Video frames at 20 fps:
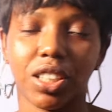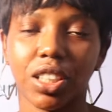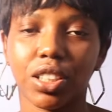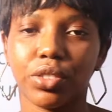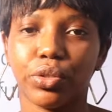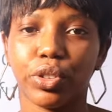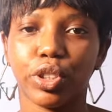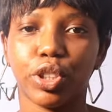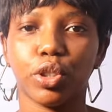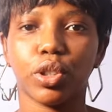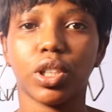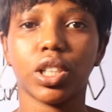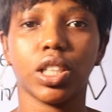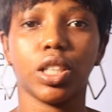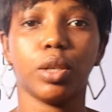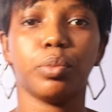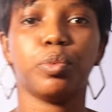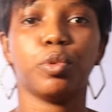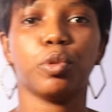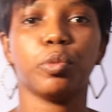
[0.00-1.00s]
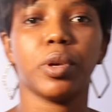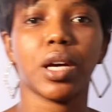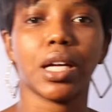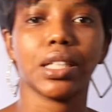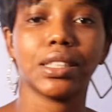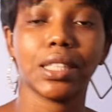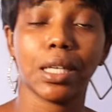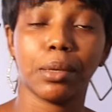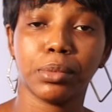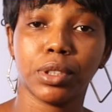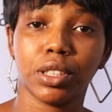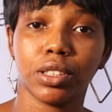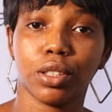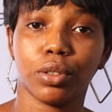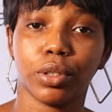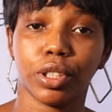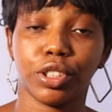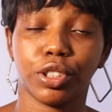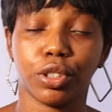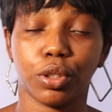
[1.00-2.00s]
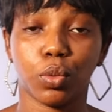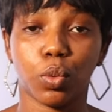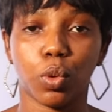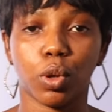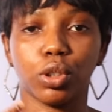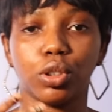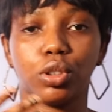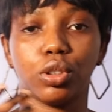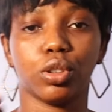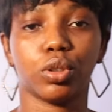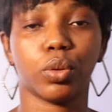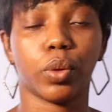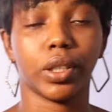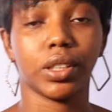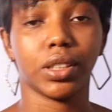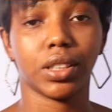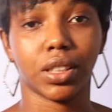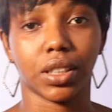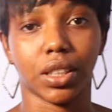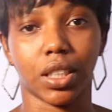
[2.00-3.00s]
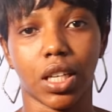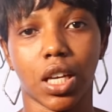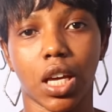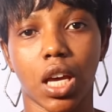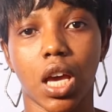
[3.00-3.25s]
In this video clip, we'll be attempting question 1 to 20.